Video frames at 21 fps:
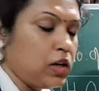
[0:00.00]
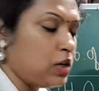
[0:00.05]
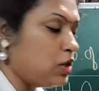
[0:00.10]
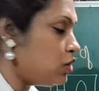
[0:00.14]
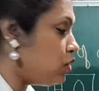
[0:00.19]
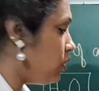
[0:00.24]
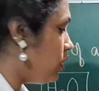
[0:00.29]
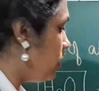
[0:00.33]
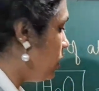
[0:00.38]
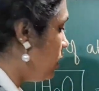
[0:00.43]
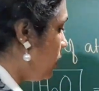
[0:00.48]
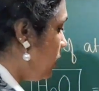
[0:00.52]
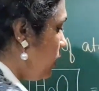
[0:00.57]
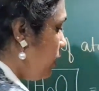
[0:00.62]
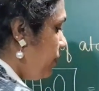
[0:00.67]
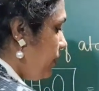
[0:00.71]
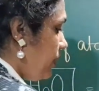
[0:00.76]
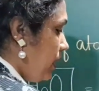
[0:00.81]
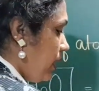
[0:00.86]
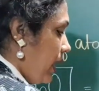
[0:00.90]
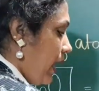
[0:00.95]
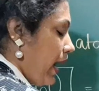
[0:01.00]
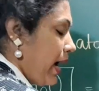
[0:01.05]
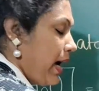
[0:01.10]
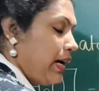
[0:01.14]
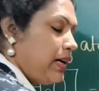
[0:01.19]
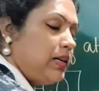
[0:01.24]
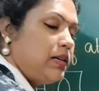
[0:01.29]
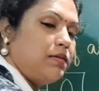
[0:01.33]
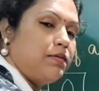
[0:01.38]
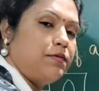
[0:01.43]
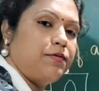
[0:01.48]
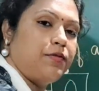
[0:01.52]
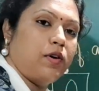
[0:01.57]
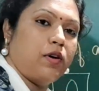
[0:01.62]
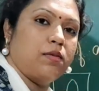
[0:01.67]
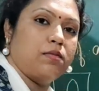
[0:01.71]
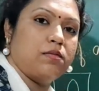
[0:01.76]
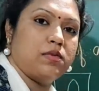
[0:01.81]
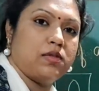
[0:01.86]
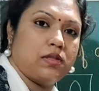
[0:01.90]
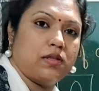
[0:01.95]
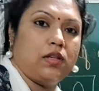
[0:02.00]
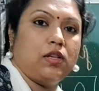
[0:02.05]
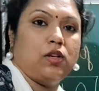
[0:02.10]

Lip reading: So here even the atom forms,